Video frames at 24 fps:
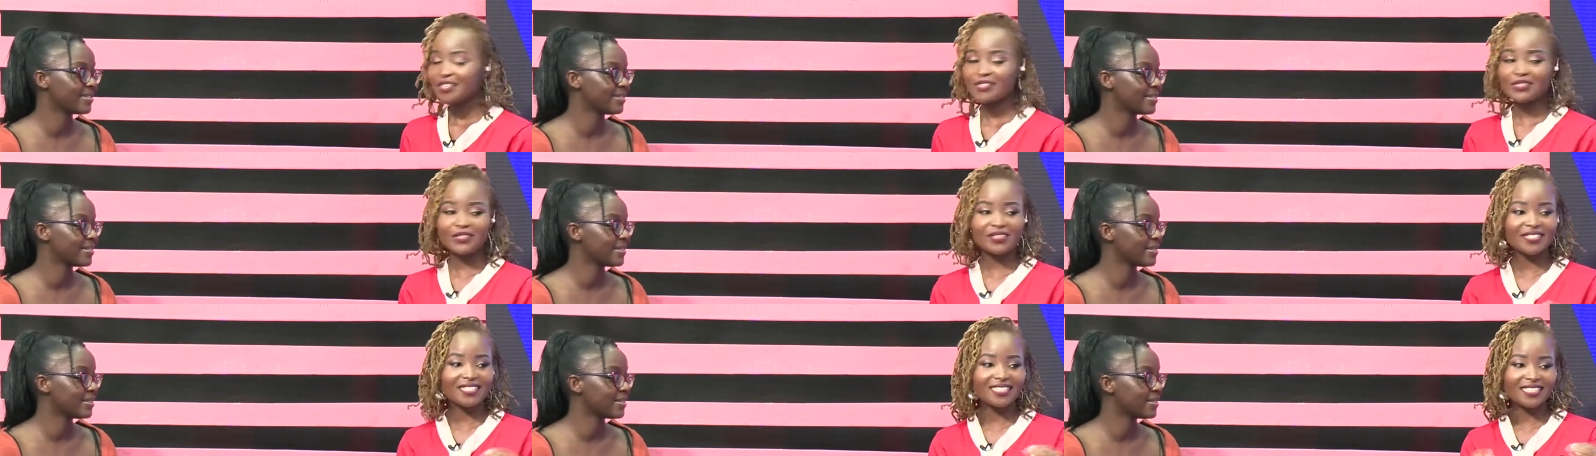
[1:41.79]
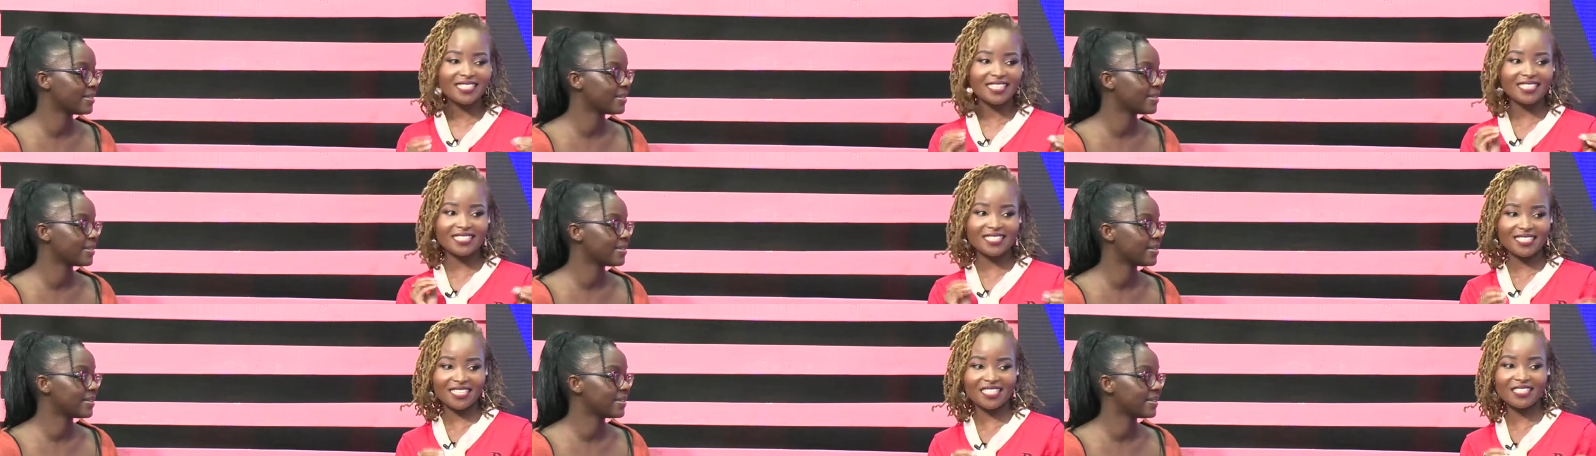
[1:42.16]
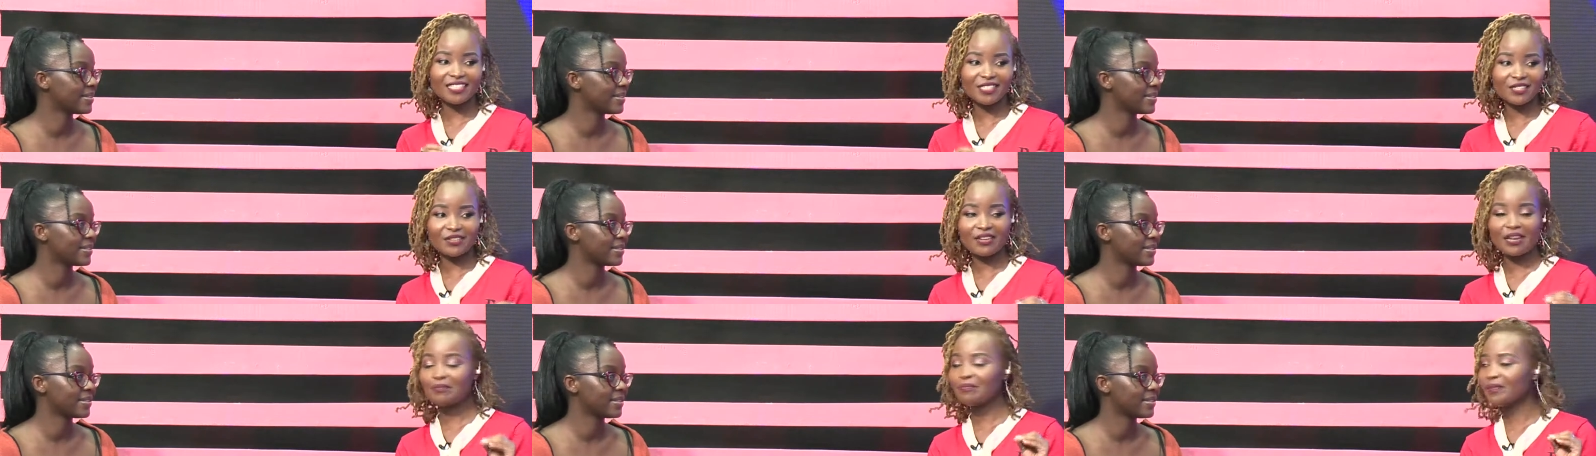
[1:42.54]
Speaker 1: So DJ Direj
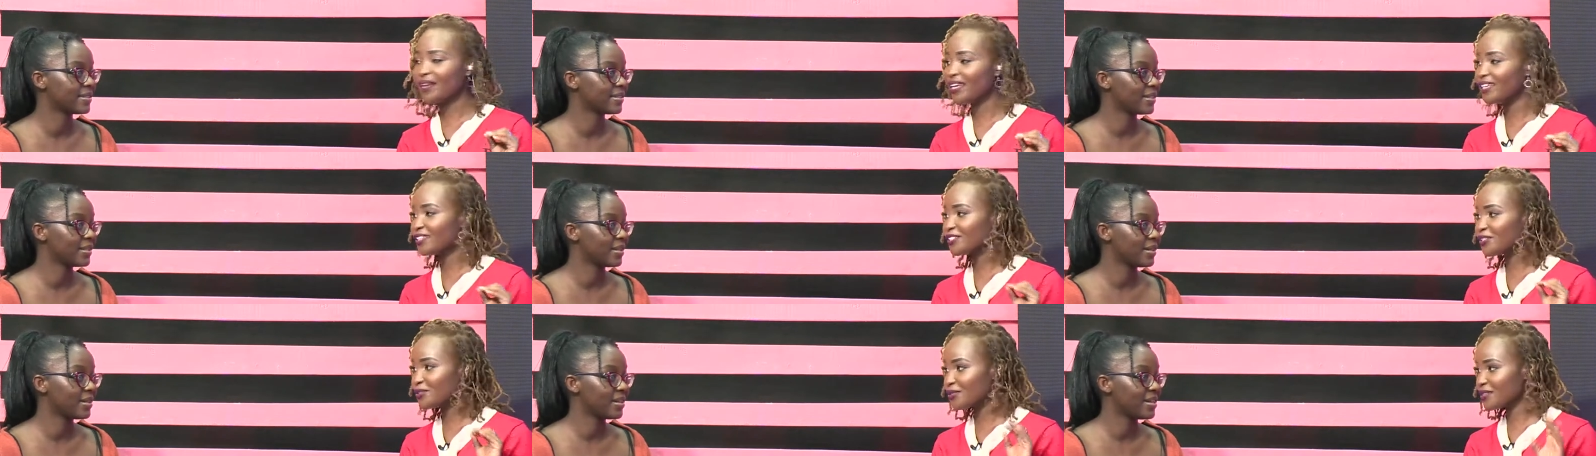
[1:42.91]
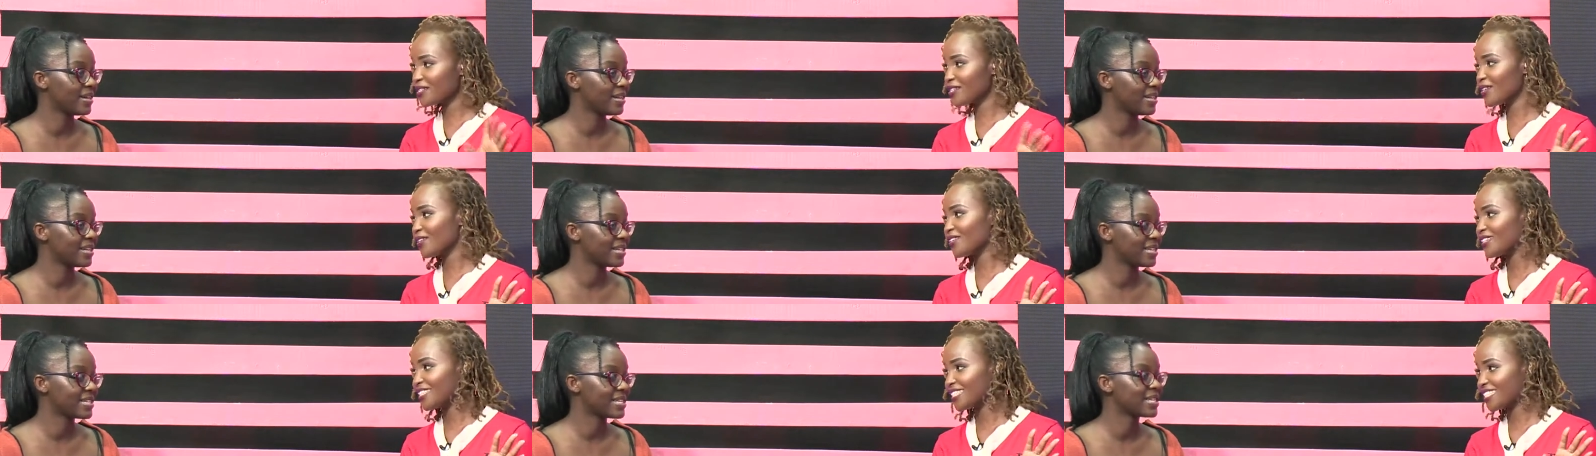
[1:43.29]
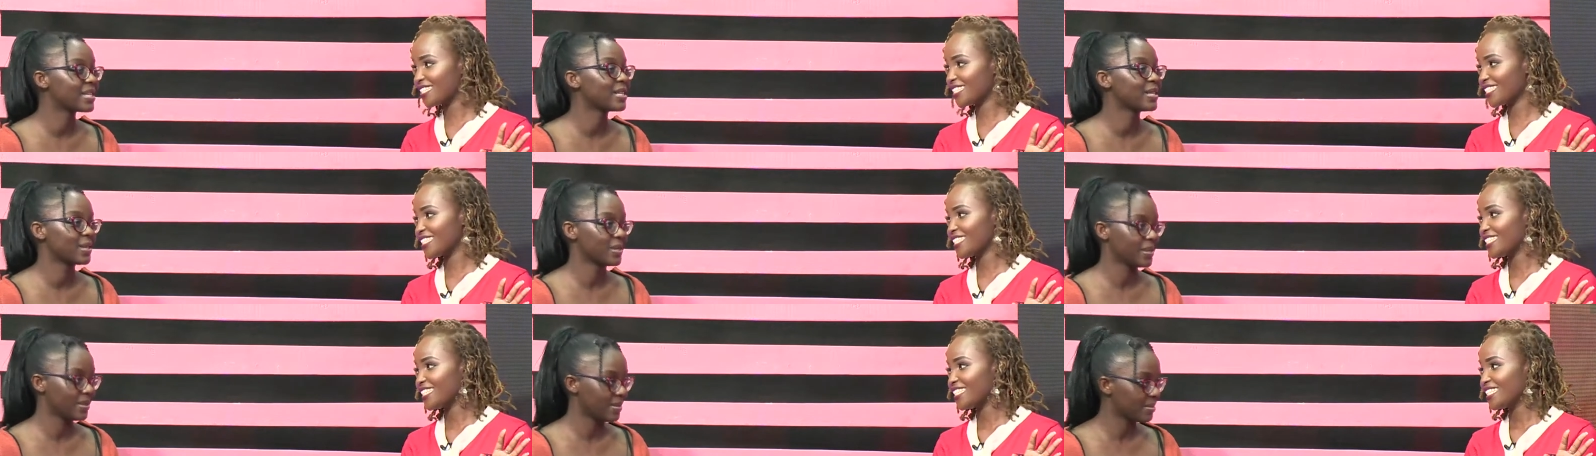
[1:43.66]
is going to play 2 songs.